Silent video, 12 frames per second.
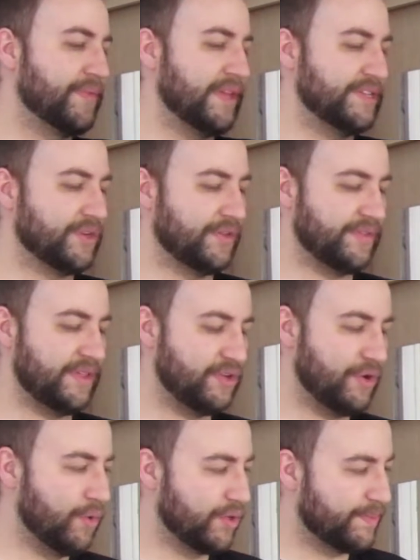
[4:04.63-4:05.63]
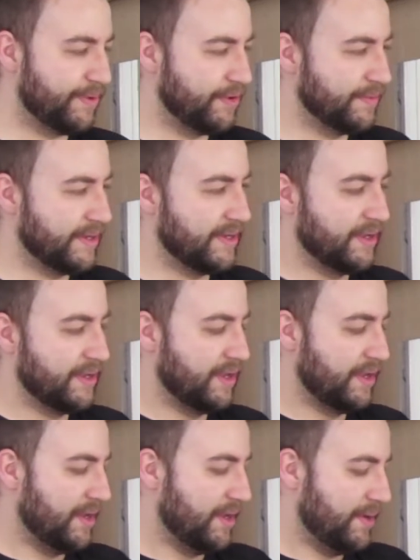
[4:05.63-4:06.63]
It's got the gold Puma
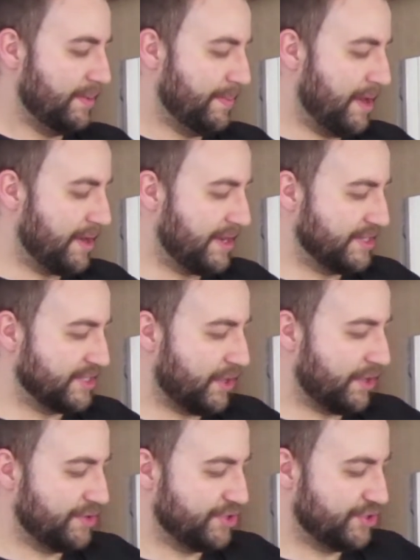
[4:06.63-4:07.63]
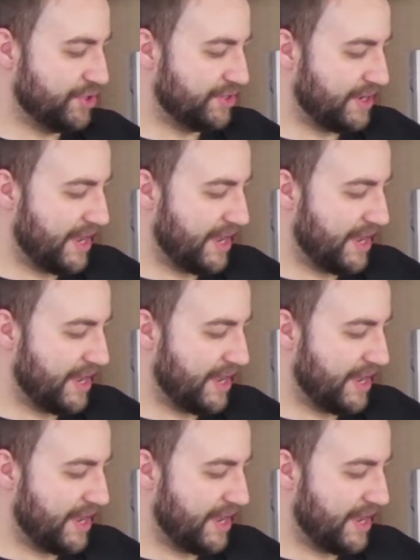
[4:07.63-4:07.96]
markings on the shirt,